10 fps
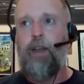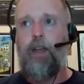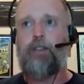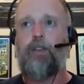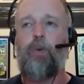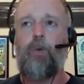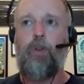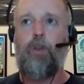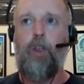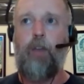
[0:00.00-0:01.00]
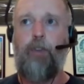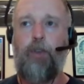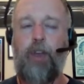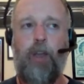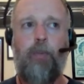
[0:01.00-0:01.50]
And so if you
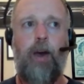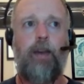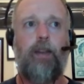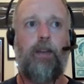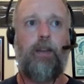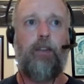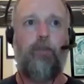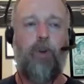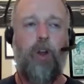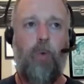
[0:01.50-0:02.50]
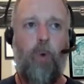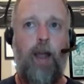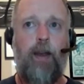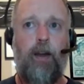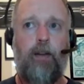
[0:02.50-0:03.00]
think about it, if we're not
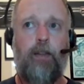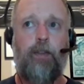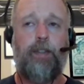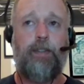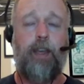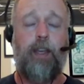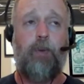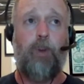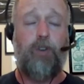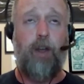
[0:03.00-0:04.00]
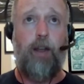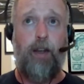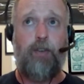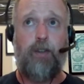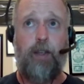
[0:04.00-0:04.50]
white knuckling this thing and we try to
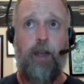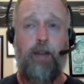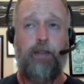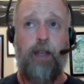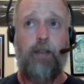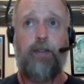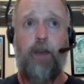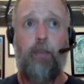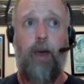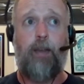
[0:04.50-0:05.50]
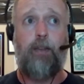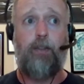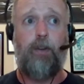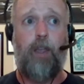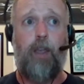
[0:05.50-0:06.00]
actually kind of take a step back and
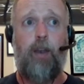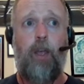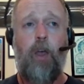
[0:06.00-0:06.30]
look at